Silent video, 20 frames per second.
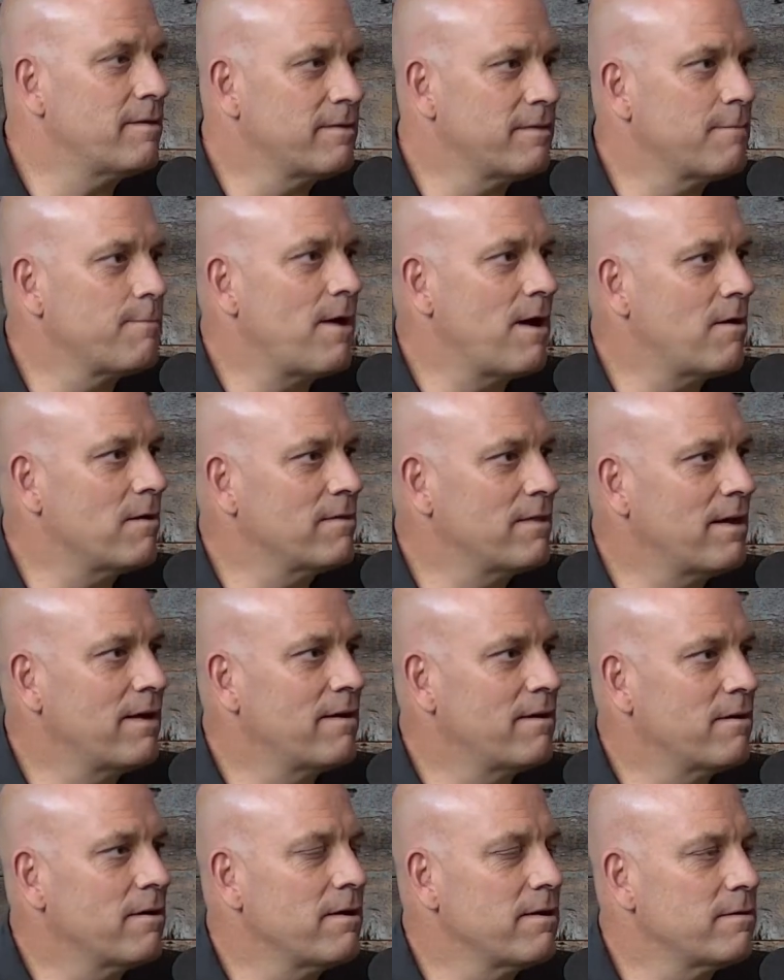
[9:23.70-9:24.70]
the Power and
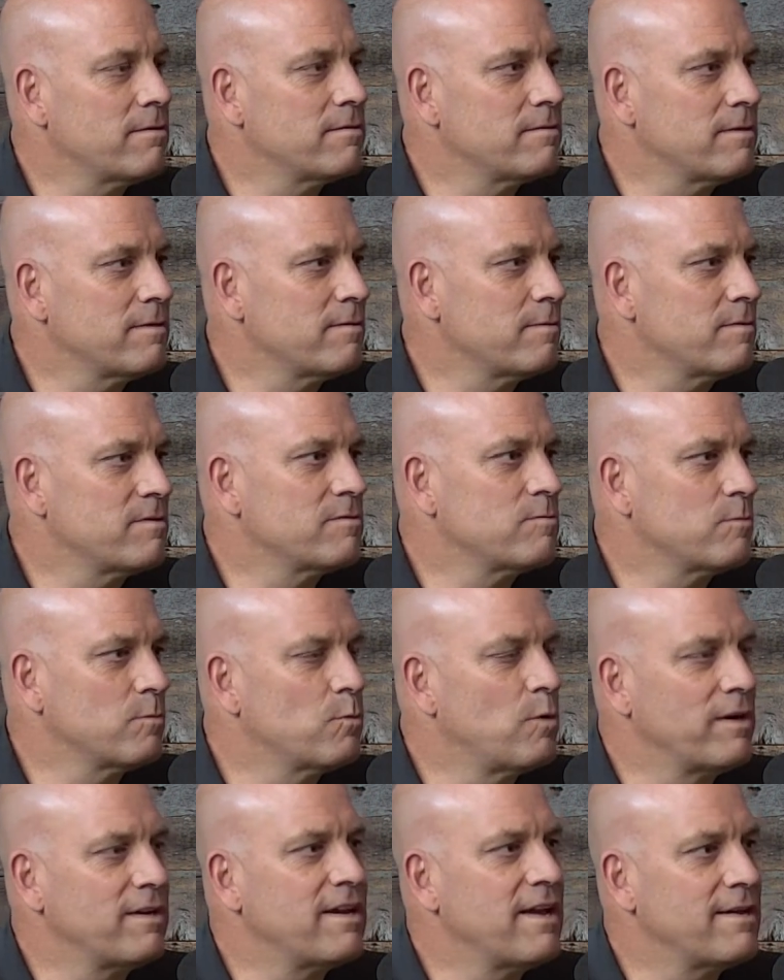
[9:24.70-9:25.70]
Light area. It was
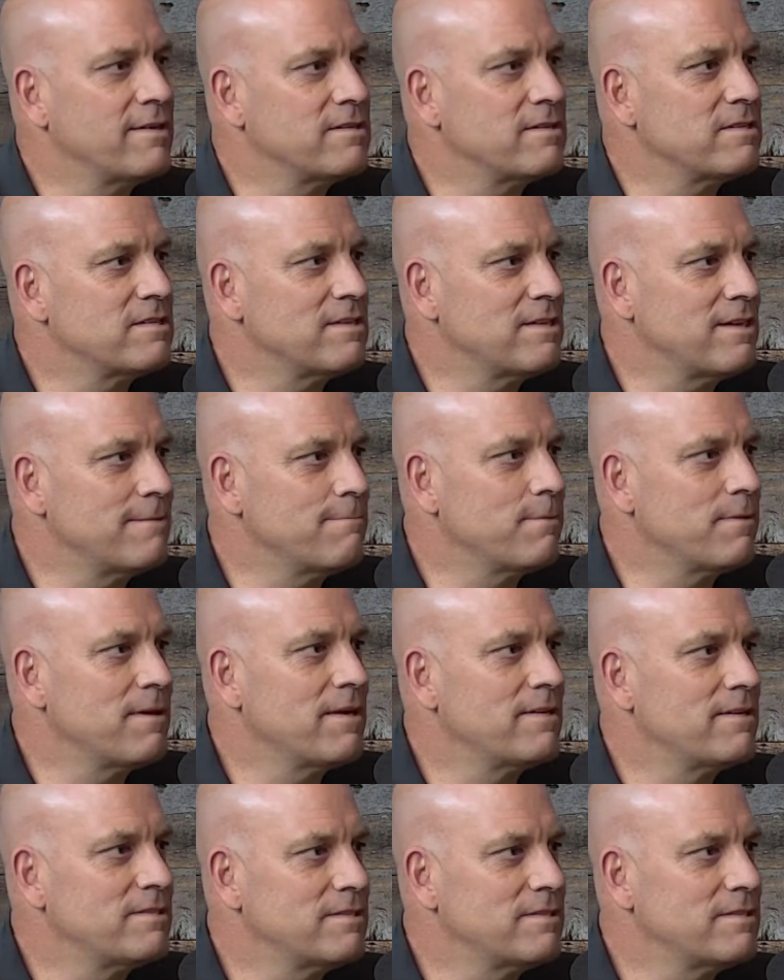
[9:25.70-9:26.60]
One Kansas City Place.